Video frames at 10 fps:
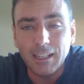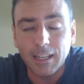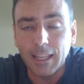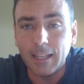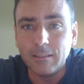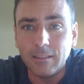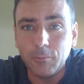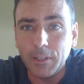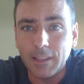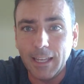again,
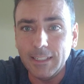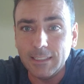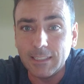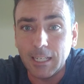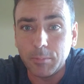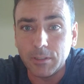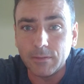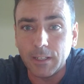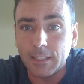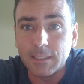with any type
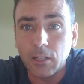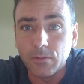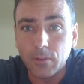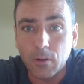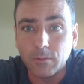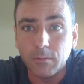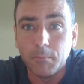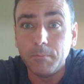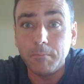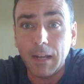of uh, cell
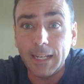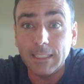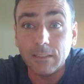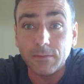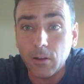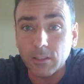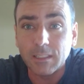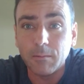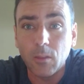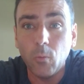phone, by default,
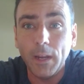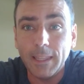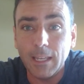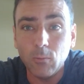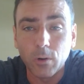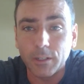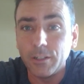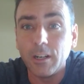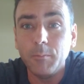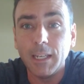the way they work,
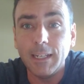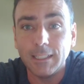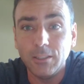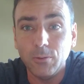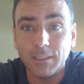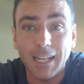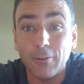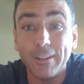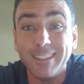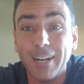you're going to be connecting to a
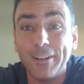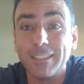tower, and the tower